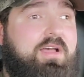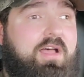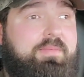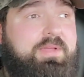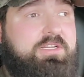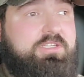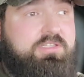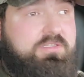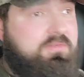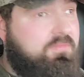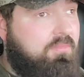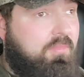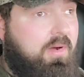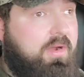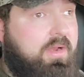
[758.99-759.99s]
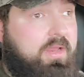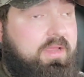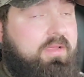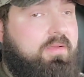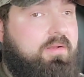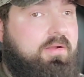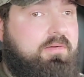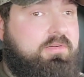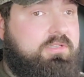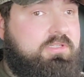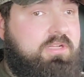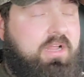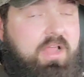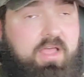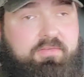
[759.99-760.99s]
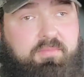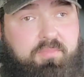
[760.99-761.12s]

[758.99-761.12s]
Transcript: I mean, just money, you know, just not having